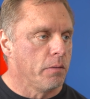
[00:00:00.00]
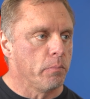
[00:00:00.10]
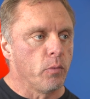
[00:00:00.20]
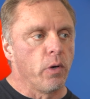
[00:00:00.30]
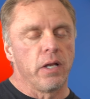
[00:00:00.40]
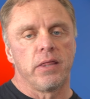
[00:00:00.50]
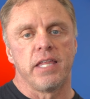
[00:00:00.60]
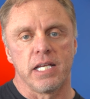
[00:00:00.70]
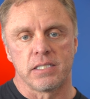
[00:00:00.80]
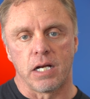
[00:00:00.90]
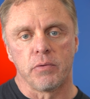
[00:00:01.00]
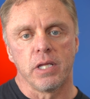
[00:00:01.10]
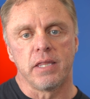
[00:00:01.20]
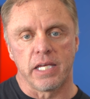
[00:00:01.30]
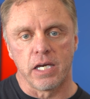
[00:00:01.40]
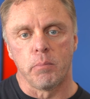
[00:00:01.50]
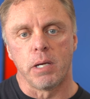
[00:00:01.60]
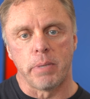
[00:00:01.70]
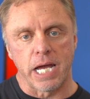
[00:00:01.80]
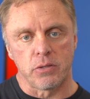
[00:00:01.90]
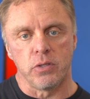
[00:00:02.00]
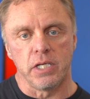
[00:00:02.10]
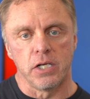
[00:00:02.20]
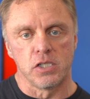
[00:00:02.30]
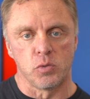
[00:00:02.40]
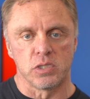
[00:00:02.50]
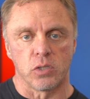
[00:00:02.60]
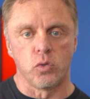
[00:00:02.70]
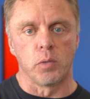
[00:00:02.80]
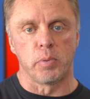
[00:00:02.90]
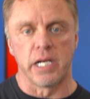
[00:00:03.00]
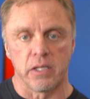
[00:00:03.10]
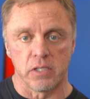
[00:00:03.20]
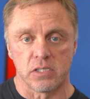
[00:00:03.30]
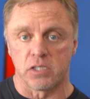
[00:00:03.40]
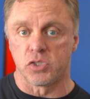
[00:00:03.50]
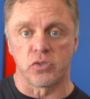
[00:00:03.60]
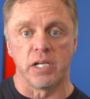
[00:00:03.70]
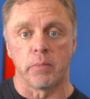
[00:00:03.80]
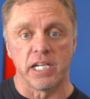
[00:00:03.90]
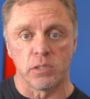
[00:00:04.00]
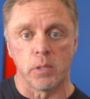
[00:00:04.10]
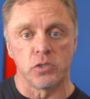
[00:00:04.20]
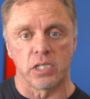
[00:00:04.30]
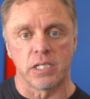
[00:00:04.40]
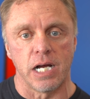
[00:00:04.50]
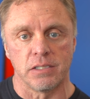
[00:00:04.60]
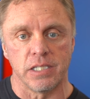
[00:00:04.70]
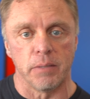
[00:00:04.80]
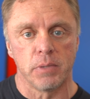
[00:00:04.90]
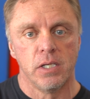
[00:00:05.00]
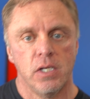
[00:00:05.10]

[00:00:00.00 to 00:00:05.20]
But one of the things that I really think helped my back through the years was incorporating this extreme range of motion concept.